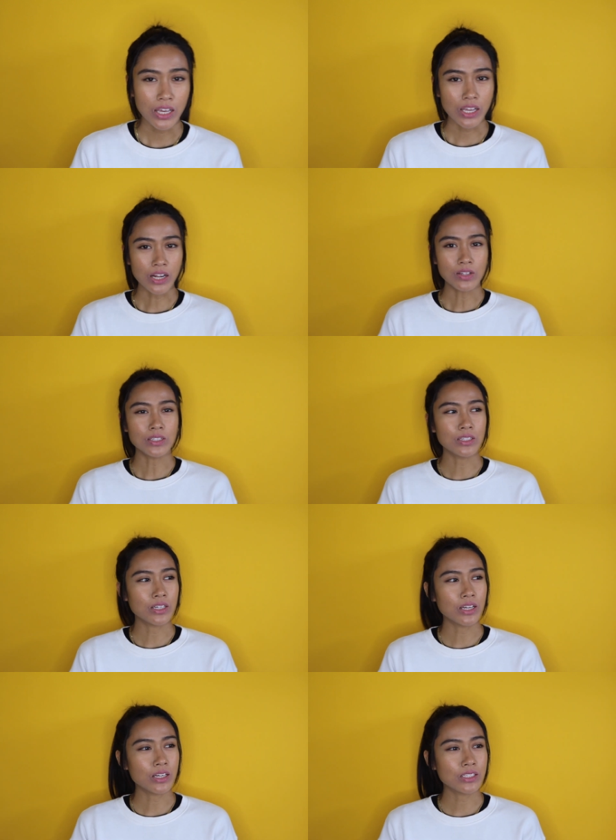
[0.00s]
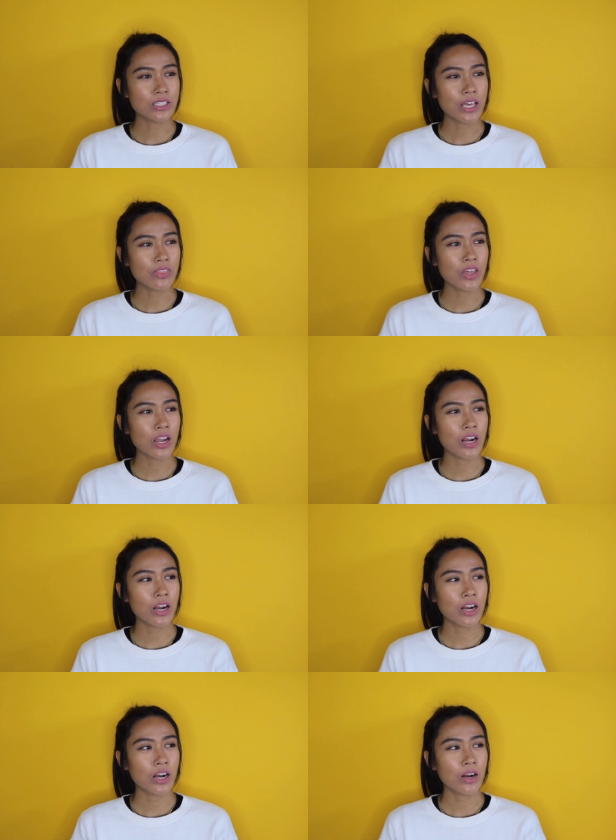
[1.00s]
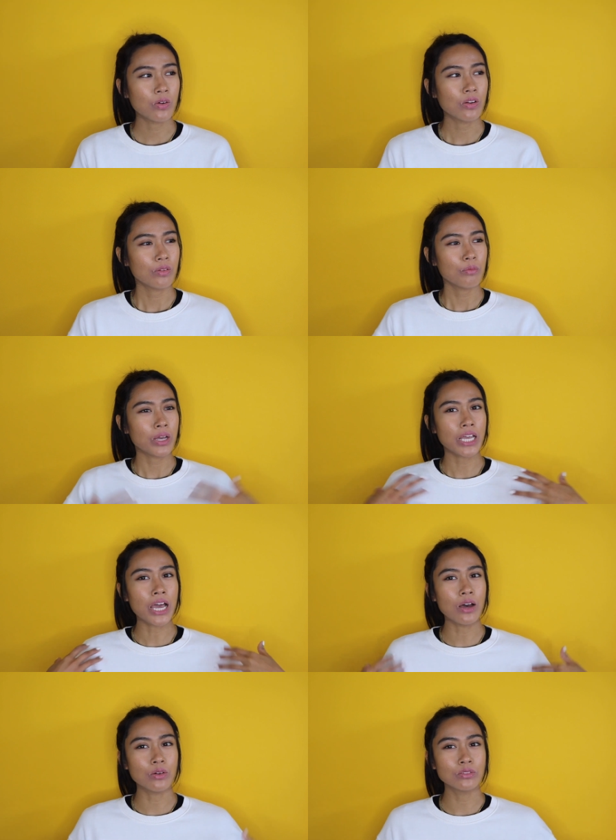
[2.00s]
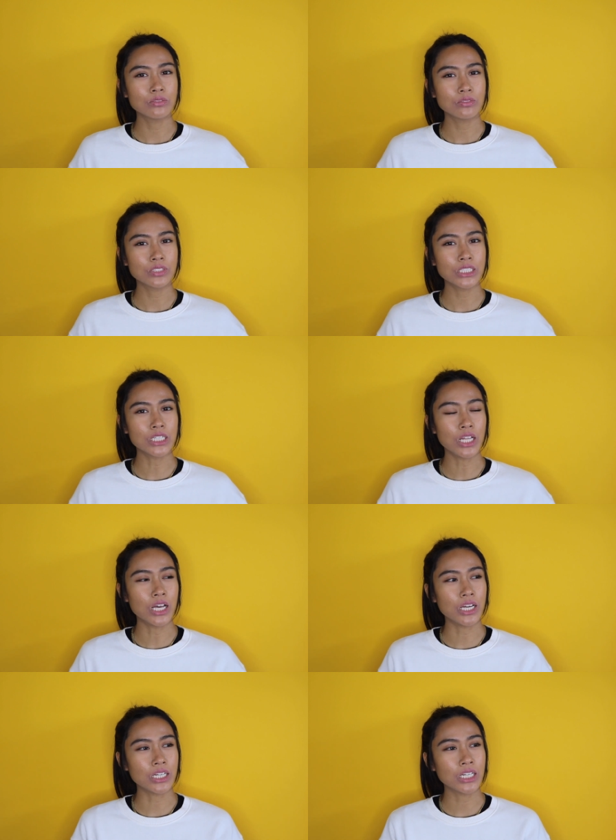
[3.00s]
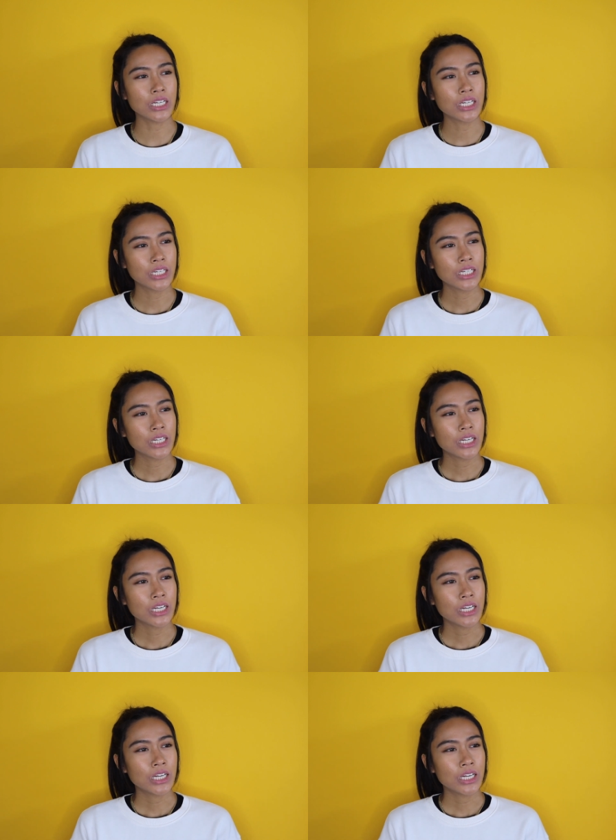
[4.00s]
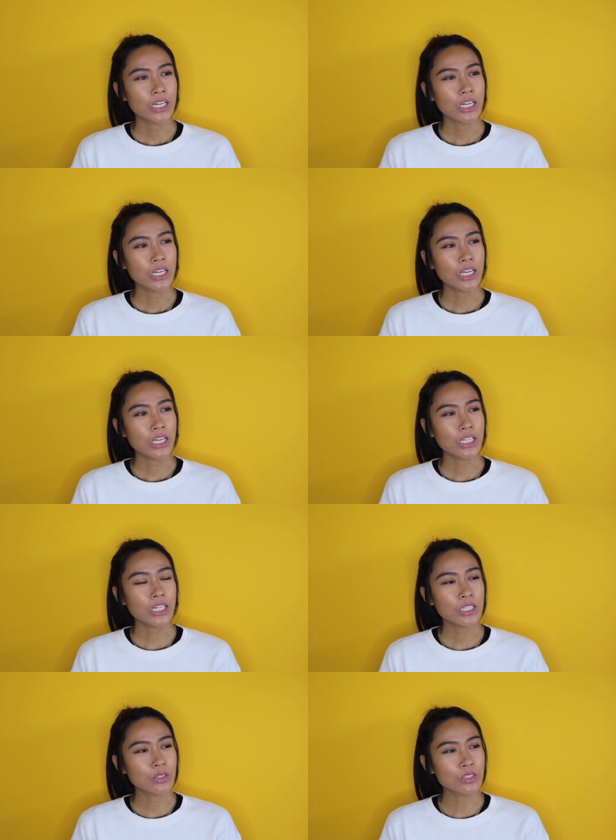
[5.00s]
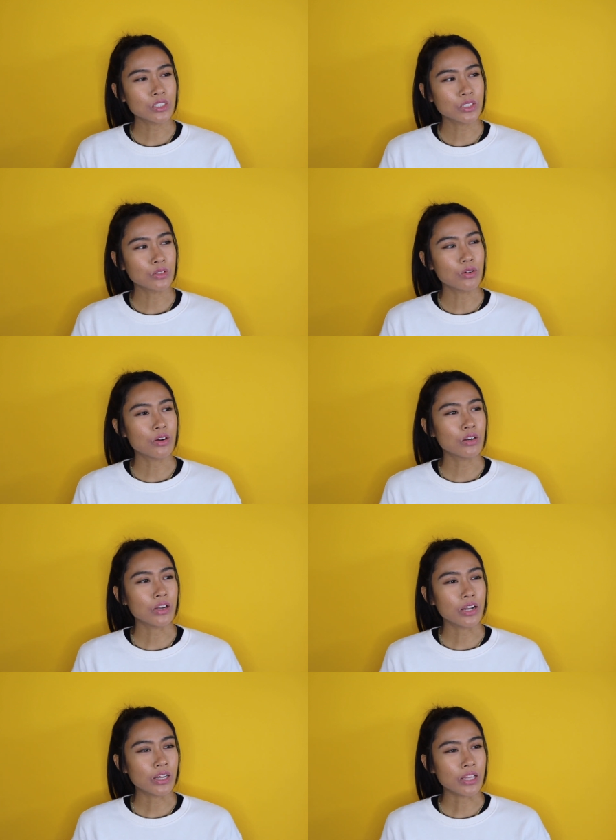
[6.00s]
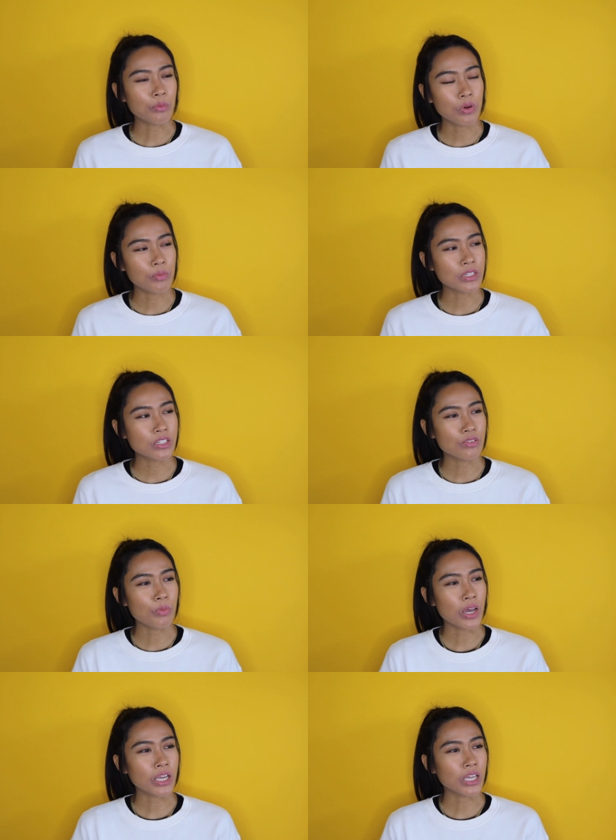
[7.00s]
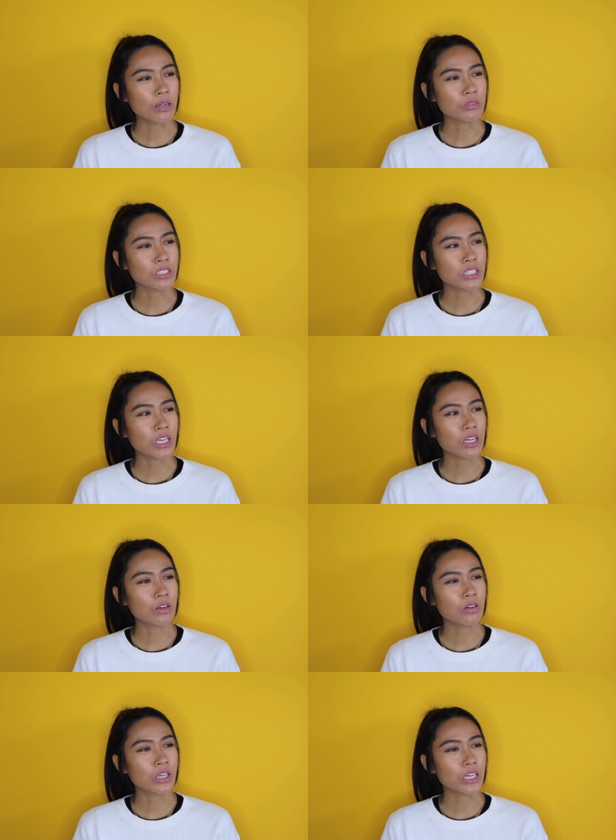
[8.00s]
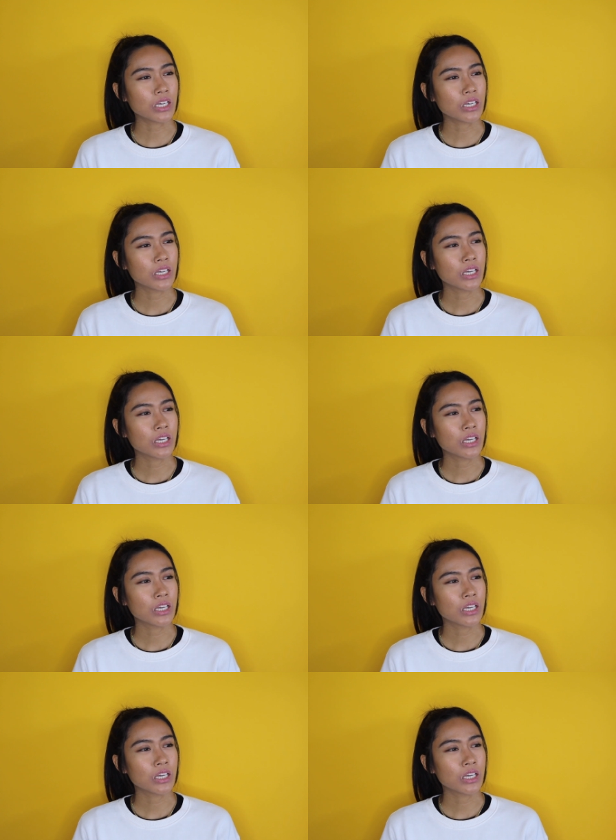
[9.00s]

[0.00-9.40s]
And I, I sat there, my gown still on. And then he closes the door and I like put my stuff back and I'm just like, okay.